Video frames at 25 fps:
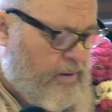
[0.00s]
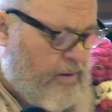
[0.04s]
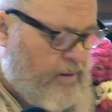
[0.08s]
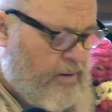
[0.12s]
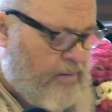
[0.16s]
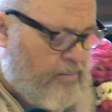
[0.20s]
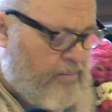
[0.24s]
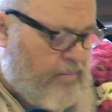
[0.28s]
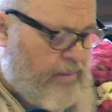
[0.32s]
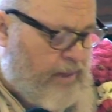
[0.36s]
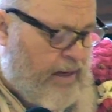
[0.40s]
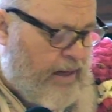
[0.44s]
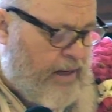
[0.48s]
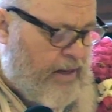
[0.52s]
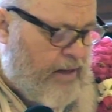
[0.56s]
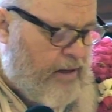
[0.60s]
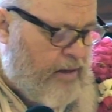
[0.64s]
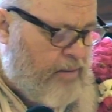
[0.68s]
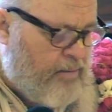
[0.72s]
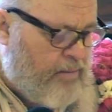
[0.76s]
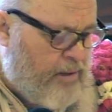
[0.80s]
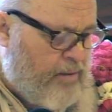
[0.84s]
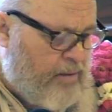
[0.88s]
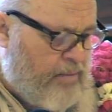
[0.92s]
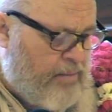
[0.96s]
Bana
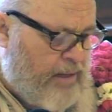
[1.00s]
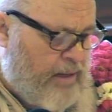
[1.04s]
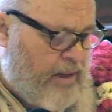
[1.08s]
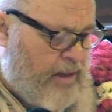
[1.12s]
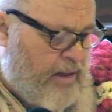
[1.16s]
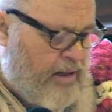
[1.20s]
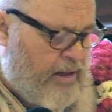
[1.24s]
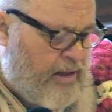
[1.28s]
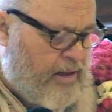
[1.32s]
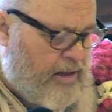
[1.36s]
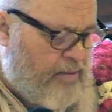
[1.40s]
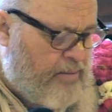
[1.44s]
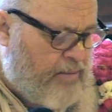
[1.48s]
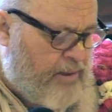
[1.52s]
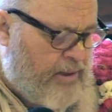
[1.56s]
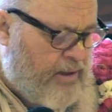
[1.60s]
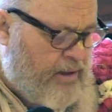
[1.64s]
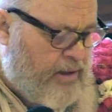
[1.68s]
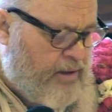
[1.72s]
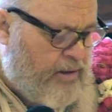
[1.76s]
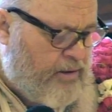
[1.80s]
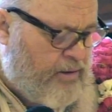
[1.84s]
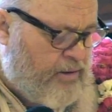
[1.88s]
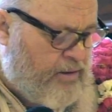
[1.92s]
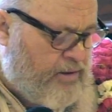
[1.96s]
bhamadi bir
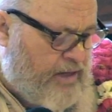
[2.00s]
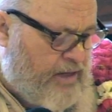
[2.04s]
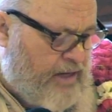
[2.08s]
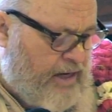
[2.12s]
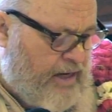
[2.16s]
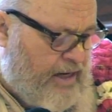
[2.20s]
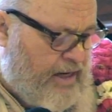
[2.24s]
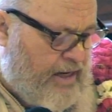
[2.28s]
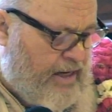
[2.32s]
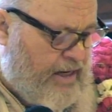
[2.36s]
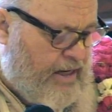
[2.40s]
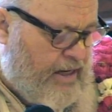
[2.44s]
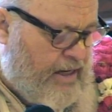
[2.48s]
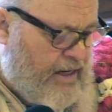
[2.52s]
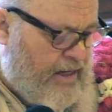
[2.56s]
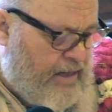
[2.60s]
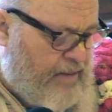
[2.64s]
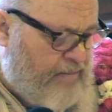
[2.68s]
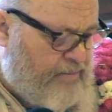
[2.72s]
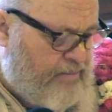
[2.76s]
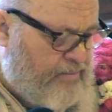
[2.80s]
yuta